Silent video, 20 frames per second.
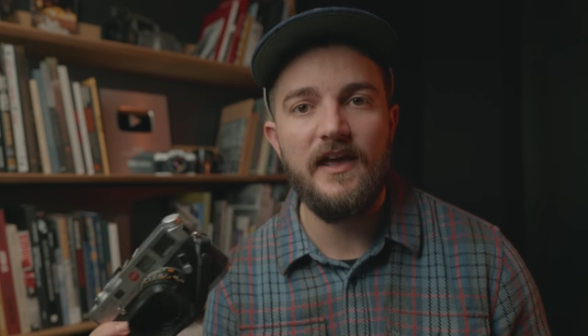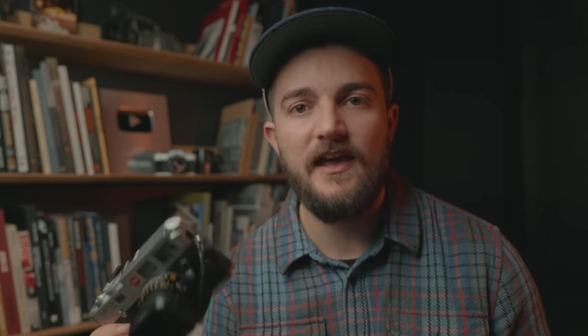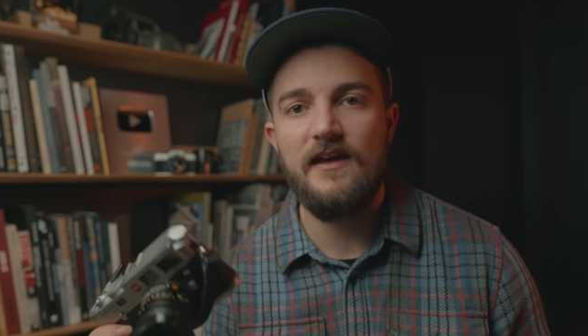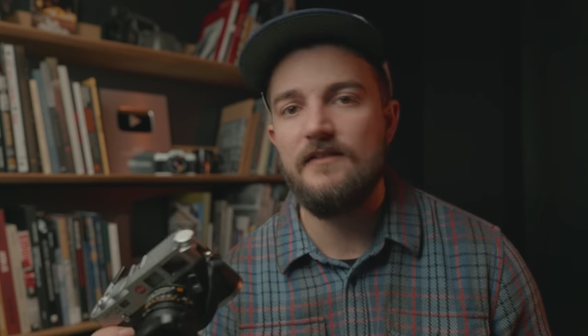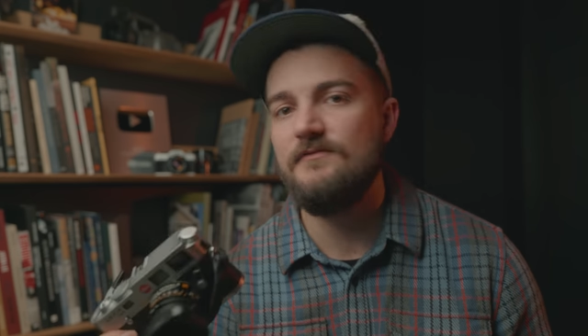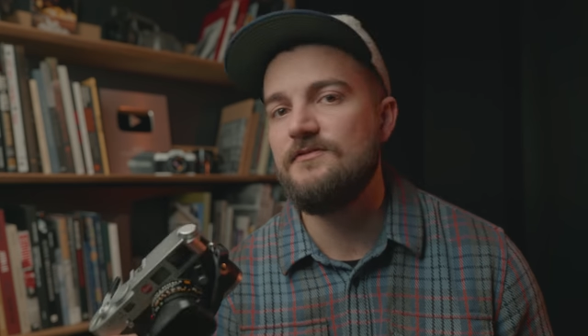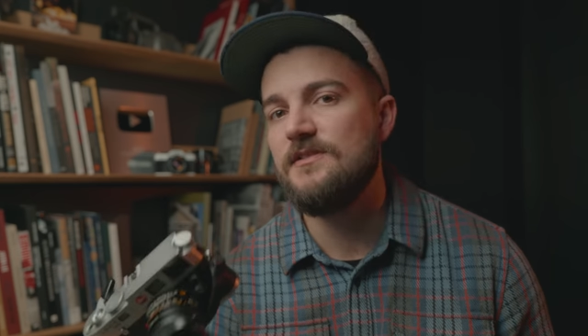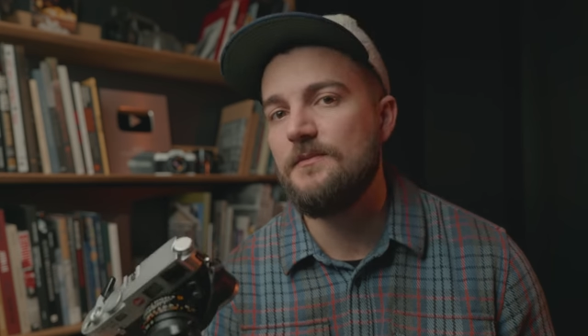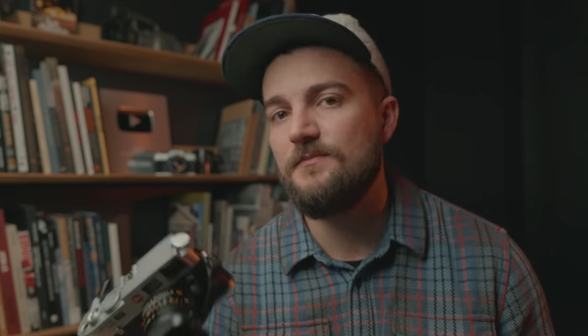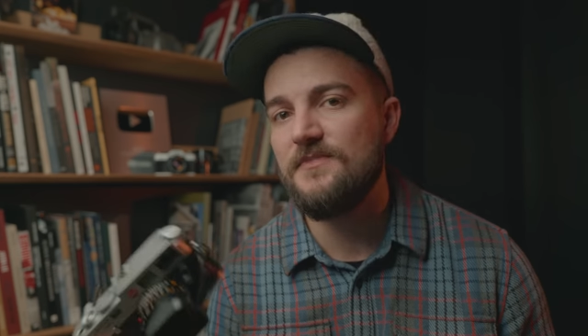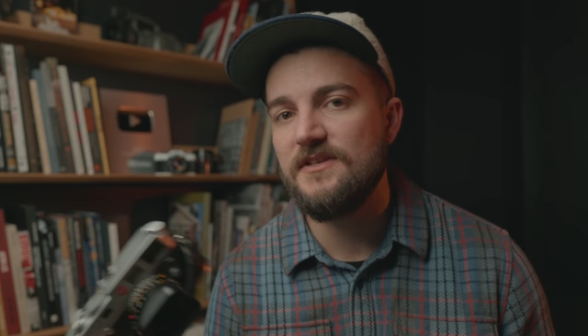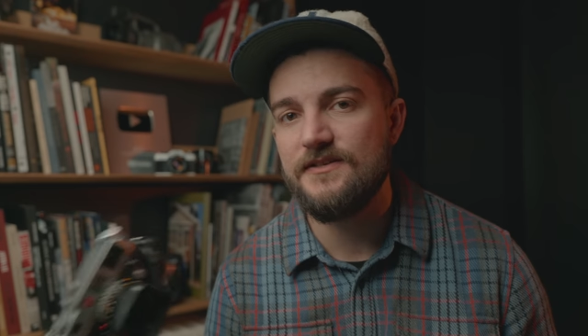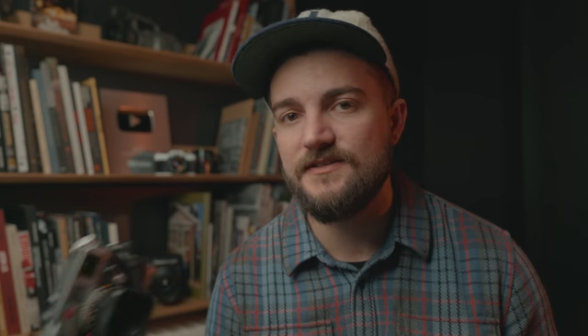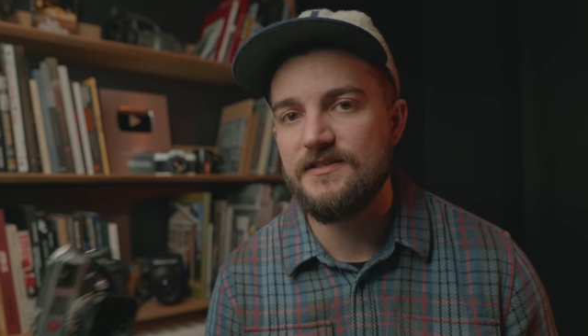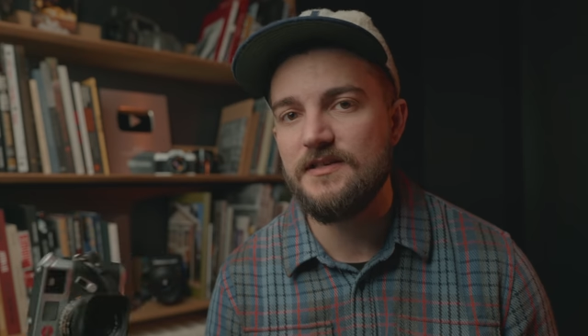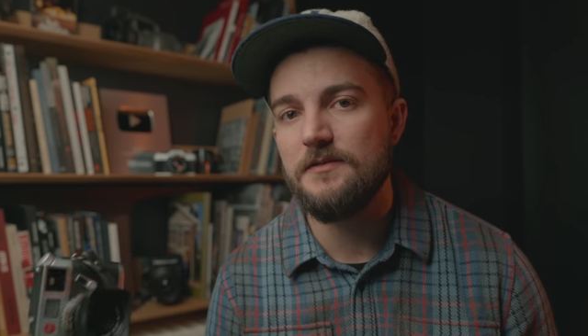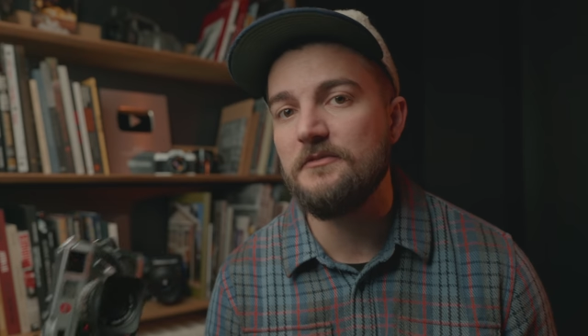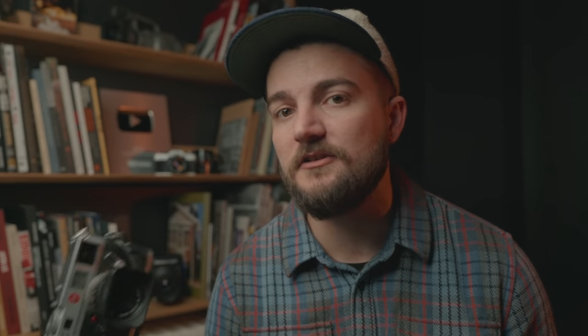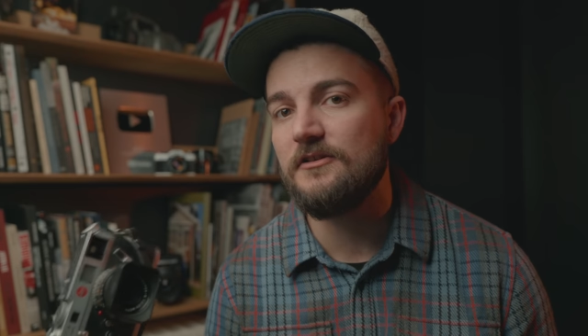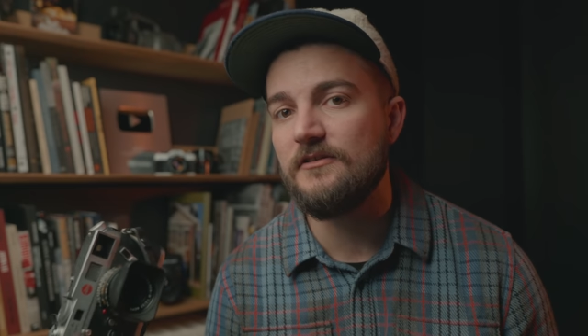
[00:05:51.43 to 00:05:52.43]
to have something
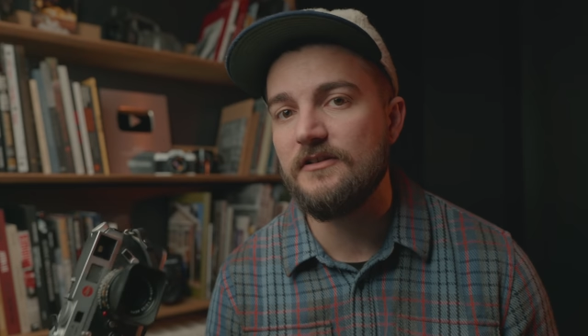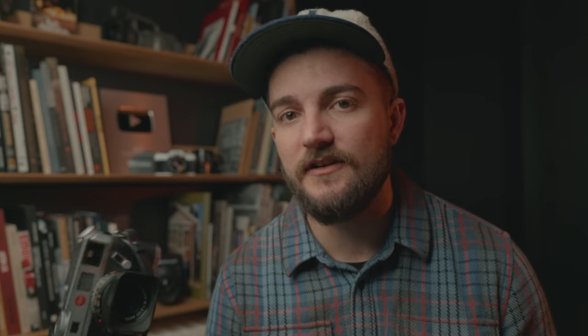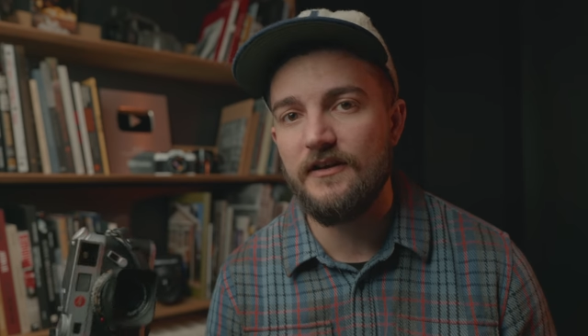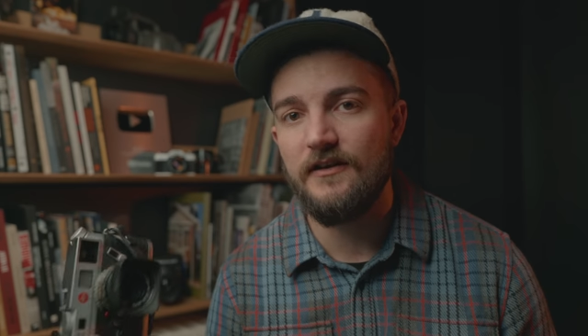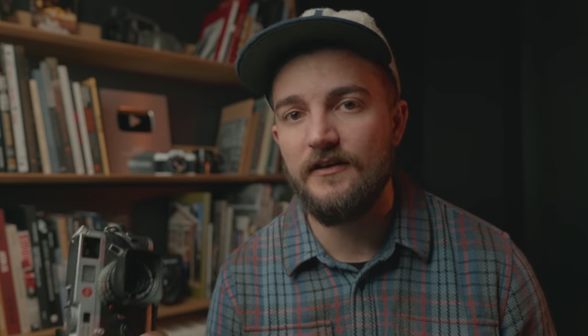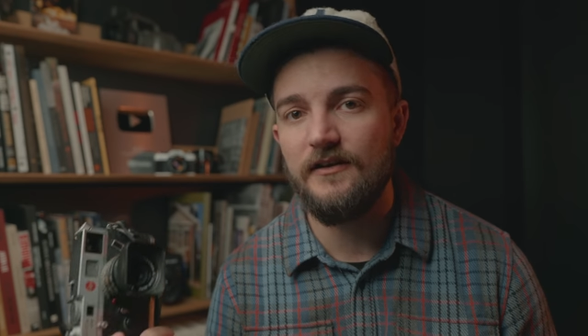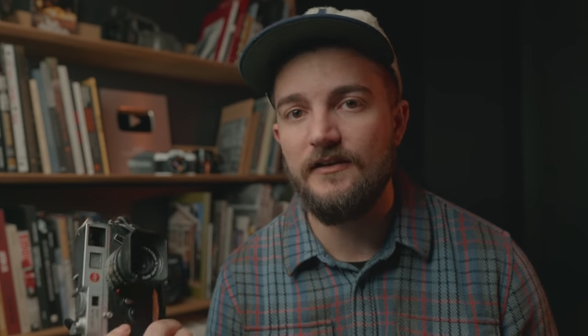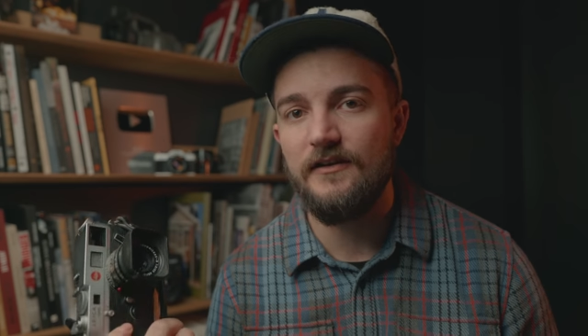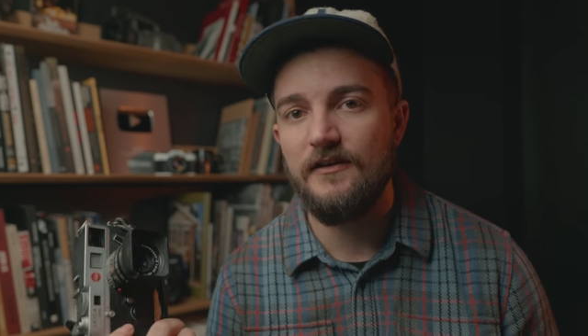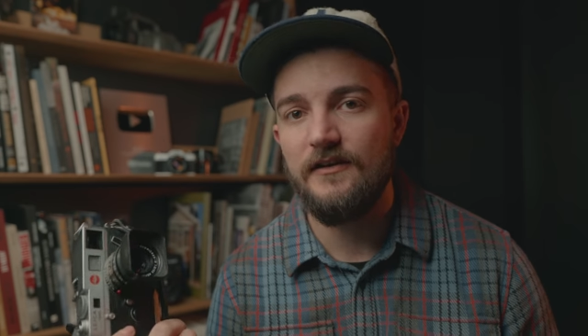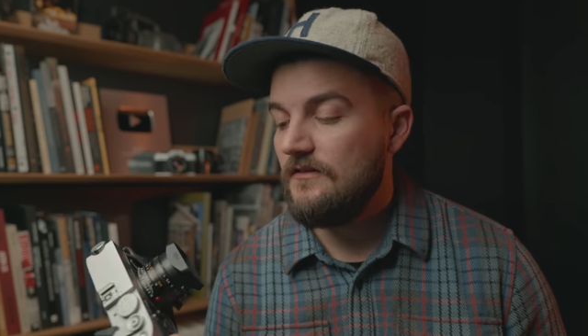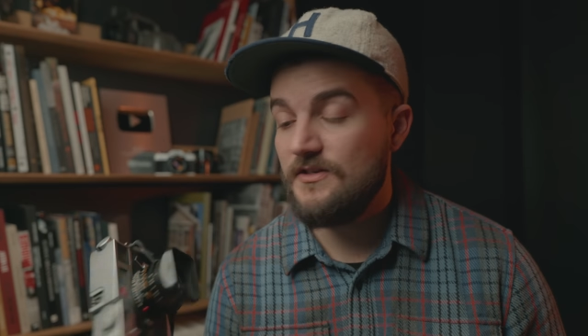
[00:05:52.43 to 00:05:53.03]
similar done.